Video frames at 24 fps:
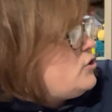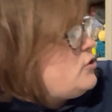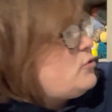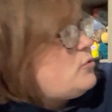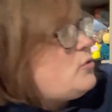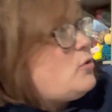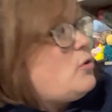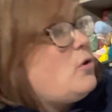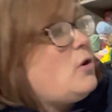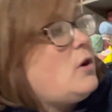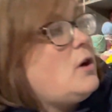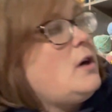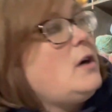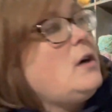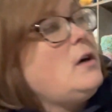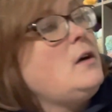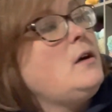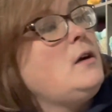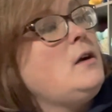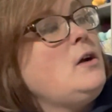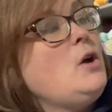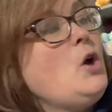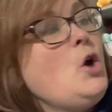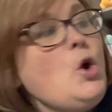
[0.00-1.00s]

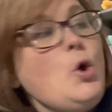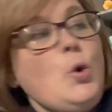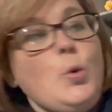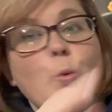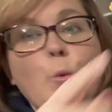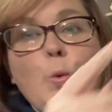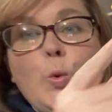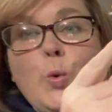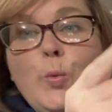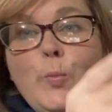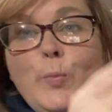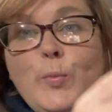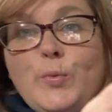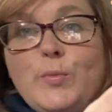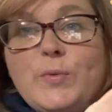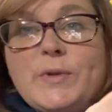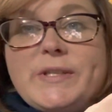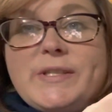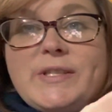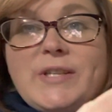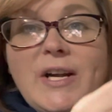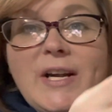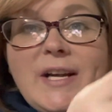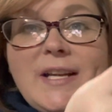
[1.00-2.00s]
drawer. Ooh, we're
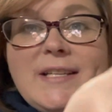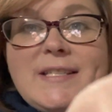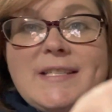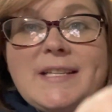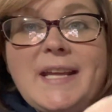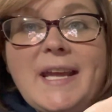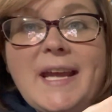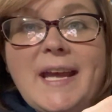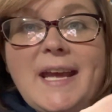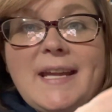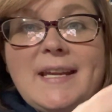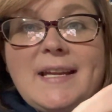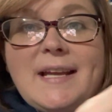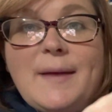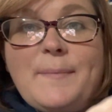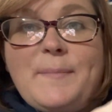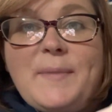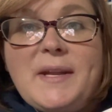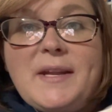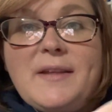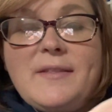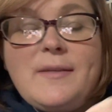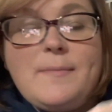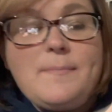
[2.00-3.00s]
starting to get a
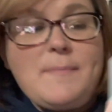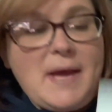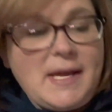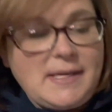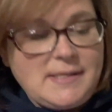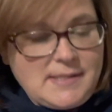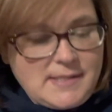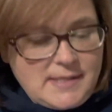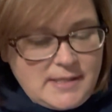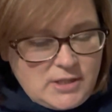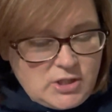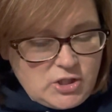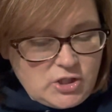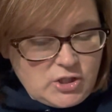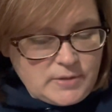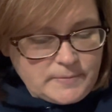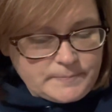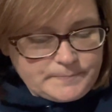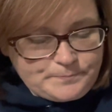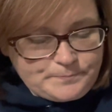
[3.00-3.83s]
bit of the message.